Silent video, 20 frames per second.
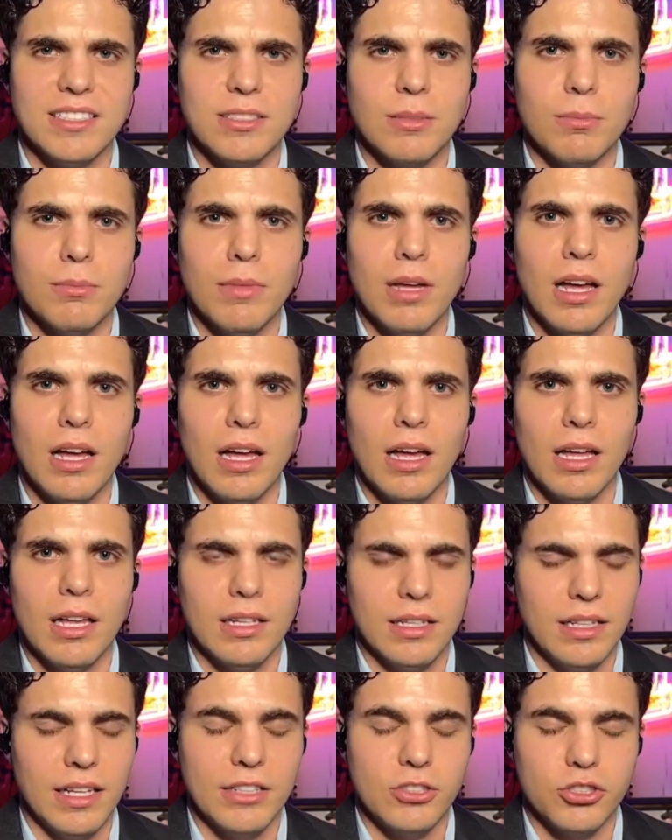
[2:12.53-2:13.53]
to some
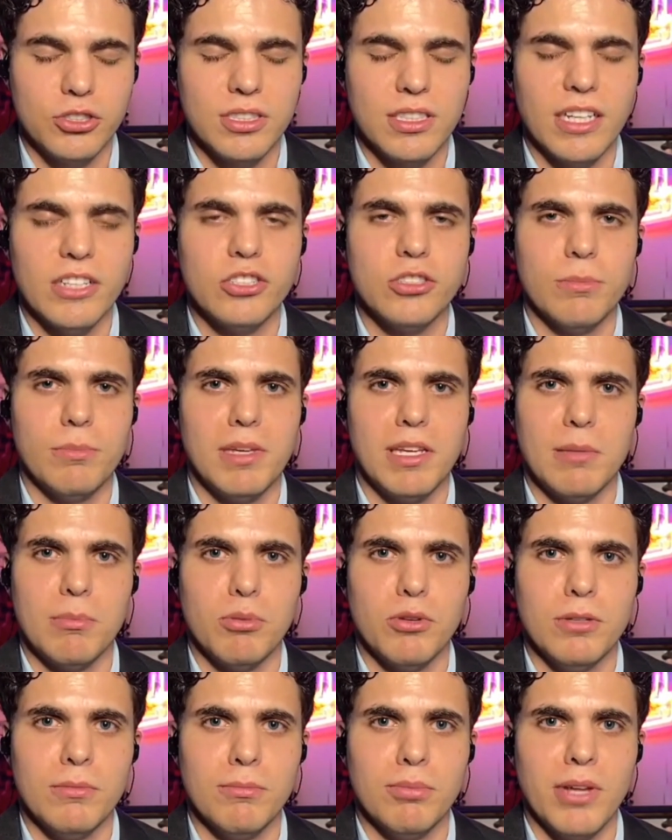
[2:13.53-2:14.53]
legislation
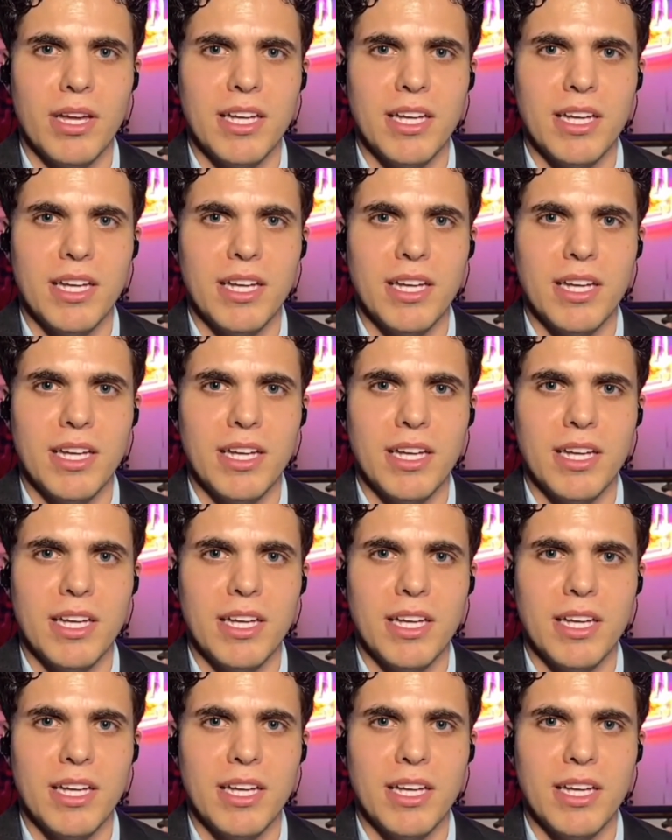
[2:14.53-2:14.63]
being put in